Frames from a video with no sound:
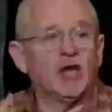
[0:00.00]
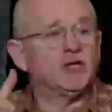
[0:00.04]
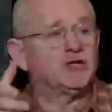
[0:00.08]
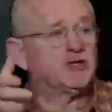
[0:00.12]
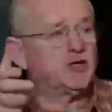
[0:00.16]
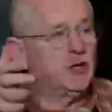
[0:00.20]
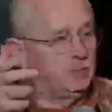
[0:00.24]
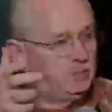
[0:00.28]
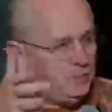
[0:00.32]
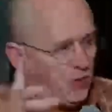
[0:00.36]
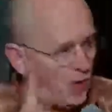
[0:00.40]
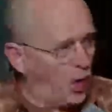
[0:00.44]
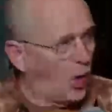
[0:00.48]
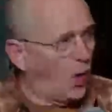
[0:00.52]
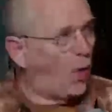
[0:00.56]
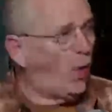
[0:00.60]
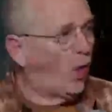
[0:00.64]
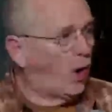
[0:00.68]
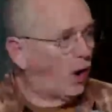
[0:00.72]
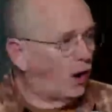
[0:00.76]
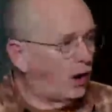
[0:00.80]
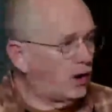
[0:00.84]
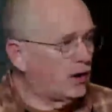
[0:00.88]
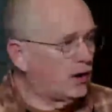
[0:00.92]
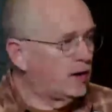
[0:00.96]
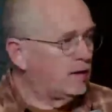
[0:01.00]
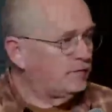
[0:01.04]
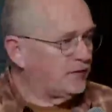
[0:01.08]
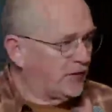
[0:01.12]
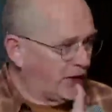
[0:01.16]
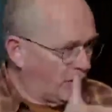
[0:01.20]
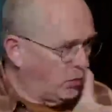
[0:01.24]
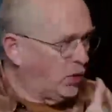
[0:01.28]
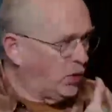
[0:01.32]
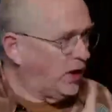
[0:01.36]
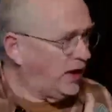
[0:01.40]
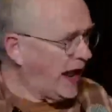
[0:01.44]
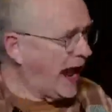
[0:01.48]
to pour that
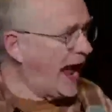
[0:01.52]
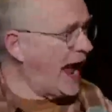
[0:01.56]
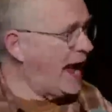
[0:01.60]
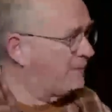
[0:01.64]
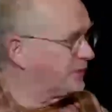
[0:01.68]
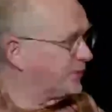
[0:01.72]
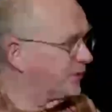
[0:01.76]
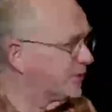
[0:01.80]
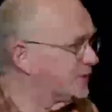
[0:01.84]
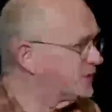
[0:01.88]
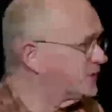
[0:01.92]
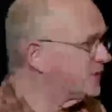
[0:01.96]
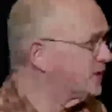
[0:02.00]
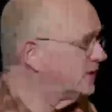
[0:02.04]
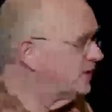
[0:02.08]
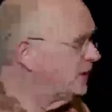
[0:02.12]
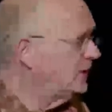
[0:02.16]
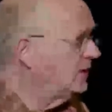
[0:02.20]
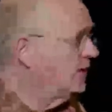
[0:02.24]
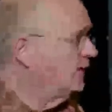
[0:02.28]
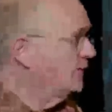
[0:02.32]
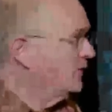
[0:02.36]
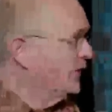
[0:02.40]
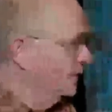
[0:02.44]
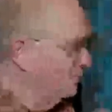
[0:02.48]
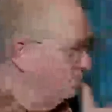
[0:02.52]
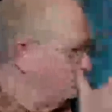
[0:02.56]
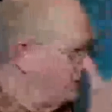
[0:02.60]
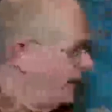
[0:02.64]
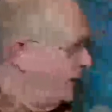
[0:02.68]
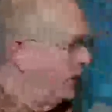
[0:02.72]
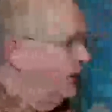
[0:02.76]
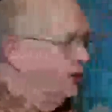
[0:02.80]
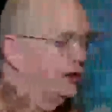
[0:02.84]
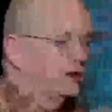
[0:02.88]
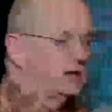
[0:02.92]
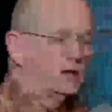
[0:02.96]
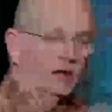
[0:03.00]
what happened? The
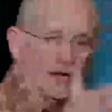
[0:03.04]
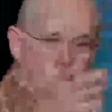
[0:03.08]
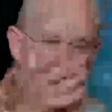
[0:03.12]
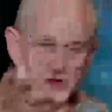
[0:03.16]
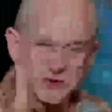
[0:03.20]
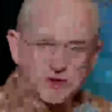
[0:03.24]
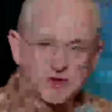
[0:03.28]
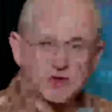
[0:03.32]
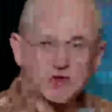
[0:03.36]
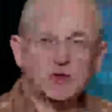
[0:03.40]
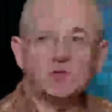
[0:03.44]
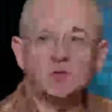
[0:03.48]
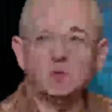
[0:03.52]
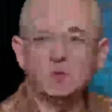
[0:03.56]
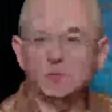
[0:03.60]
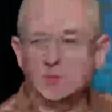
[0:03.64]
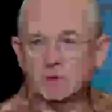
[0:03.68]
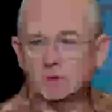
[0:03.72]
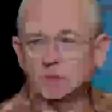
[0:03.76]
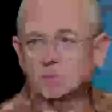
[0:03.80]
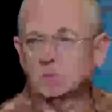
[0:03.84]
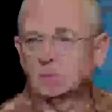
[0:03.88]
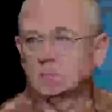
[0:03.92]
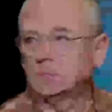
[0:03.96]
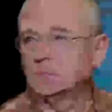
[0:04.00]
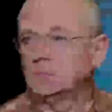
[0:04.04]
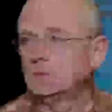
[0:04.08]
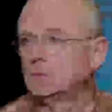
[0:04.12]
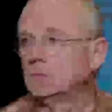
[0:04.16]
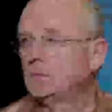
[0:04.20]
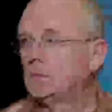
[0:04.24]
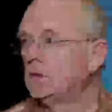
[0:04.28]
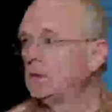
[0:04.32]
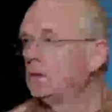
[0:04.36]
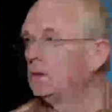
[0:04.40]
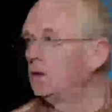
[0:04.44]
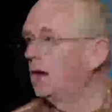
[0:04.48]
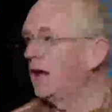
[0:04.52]
miracle ensued.
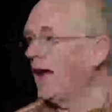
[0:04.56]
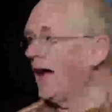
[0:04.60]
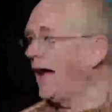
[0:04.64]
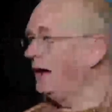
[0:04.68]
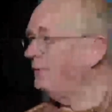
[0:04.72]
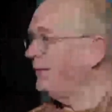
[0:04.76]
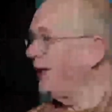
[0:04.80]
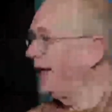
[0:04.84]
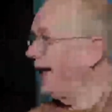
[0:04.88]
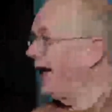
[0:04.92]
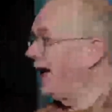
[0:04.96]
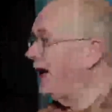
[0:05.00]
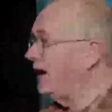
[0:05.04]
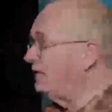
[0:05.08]
How many of